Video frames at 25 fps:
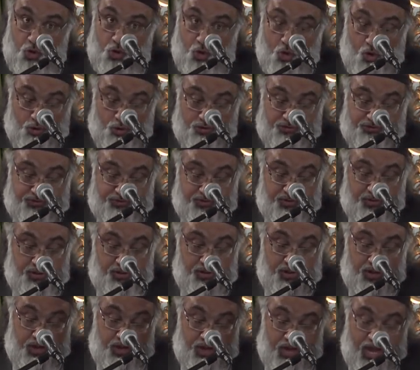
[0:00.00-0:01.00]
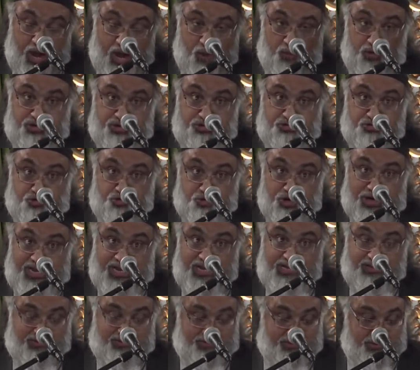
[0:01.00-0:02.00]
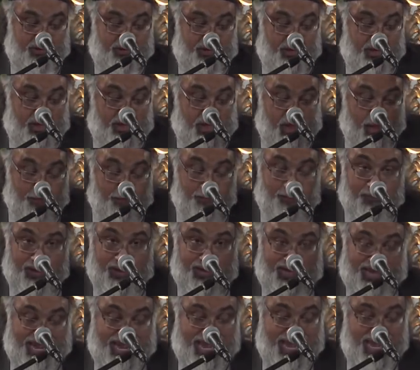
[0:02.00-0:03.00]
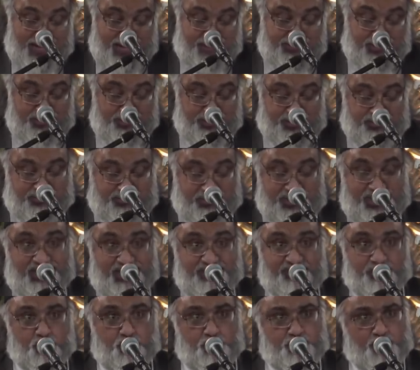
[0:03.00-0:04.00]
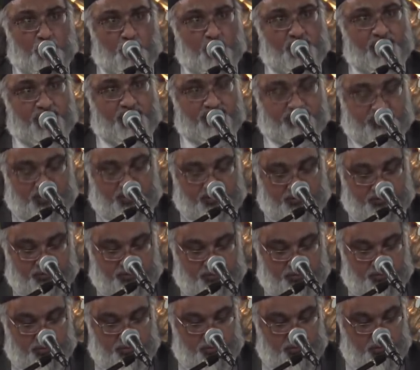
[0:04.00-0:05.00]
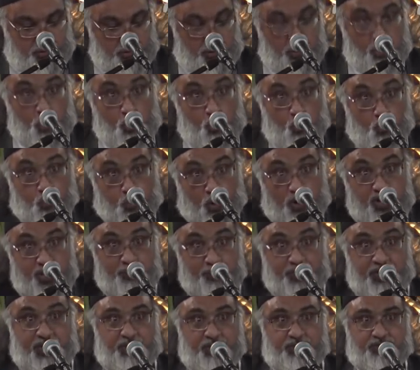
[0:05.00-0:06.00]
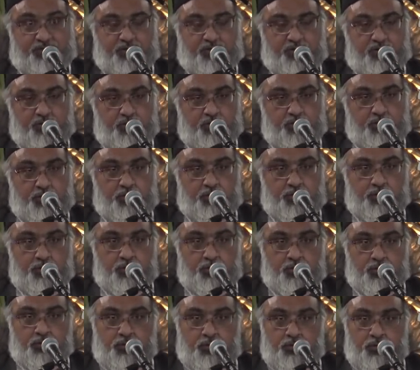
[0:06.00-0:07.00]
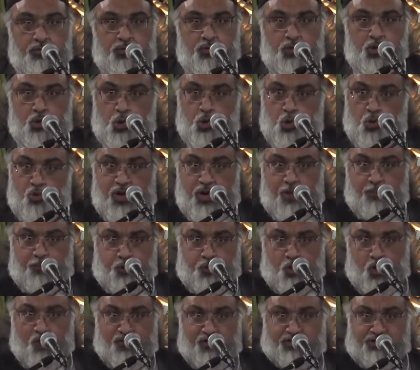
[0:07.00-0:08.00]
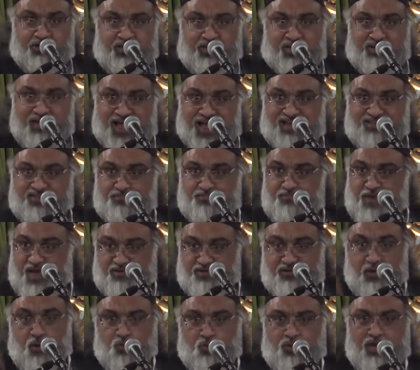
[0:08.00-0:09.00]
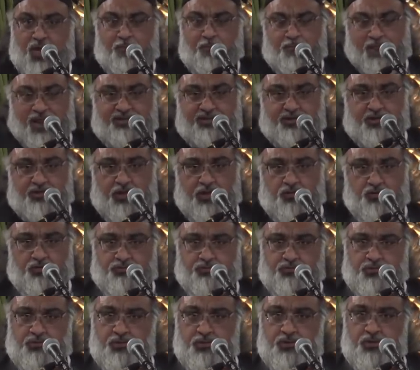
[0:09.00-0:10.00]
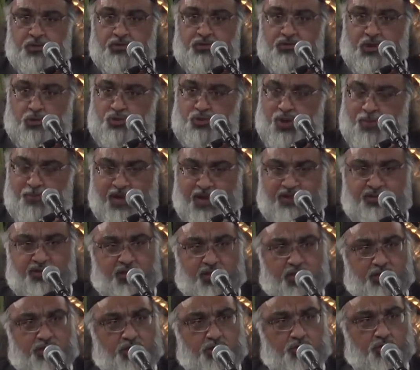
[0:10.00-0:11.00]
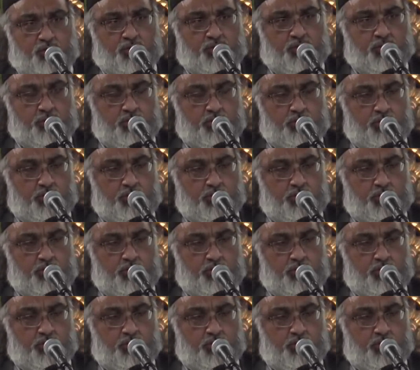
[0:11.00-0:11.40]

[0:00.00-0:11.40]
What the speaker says: roads, our streets are plagued and diseased with boy racers. Wannabes who will prove it to the next man that we are better than us, that we are better than you.